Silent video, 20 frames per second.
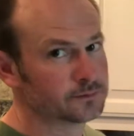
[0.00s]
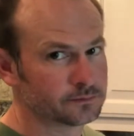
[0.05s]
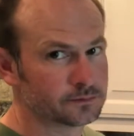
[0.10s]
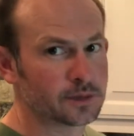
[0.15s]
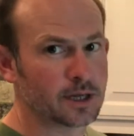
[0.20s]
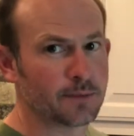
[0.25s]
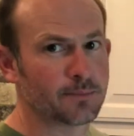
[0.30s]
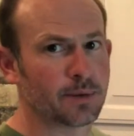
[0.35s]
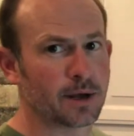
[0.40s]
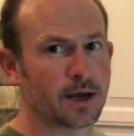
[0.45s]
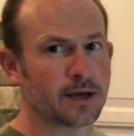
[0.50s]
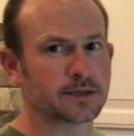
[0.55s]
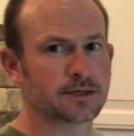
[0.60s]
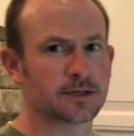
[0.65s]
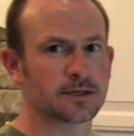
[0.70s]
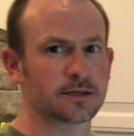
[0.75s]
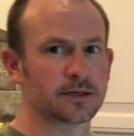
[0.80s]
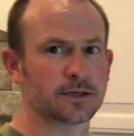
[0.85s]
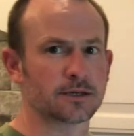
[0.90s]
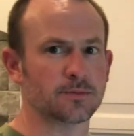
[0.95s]
it
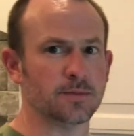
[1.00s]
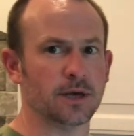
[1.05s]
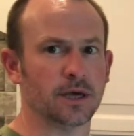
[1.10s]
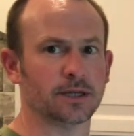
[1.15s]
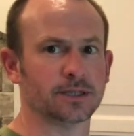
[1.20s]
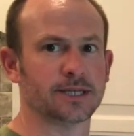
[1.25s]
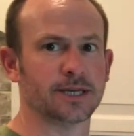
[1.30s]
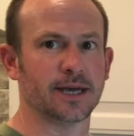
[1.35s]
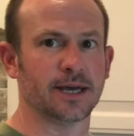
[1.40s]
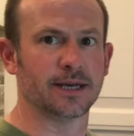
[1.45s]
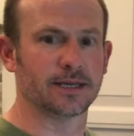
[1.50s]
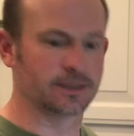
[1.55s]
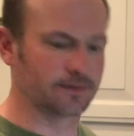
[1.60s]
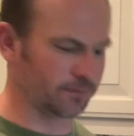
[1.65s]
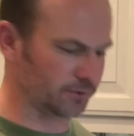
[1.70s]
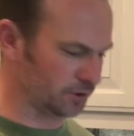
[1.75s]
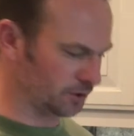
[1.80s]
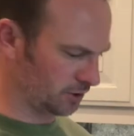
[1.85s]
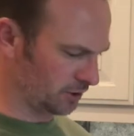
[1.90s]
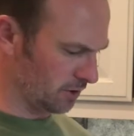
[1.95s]
passes the smell test
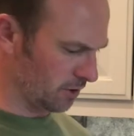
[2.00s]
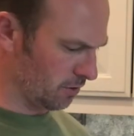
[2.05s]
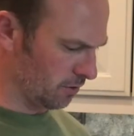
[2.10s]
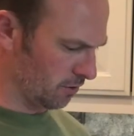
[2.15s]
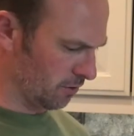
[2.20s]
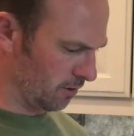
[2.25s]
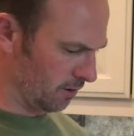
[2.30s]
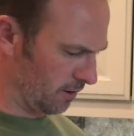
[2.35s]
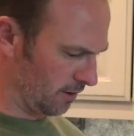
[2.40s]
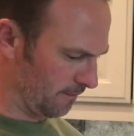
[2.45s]
for sure.